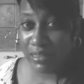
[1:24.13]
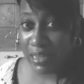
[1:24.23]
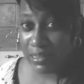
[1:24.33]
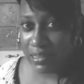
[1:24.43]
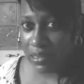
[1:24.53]

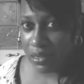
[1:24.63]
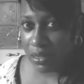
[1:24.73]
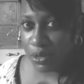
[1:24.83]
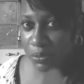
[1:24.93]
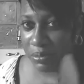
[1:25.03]
tasted a
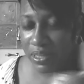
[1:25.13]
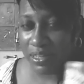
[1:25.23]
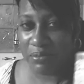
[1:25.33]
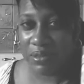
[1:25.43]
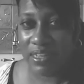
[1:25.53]
little
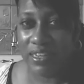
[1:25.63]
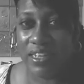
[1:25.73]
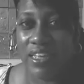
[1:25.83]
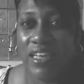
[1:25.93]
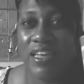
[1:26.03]
bit, but
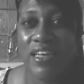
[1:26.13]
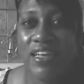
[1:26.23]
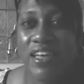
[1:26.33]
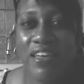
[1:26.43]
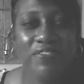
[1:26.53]

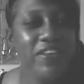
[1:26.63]
I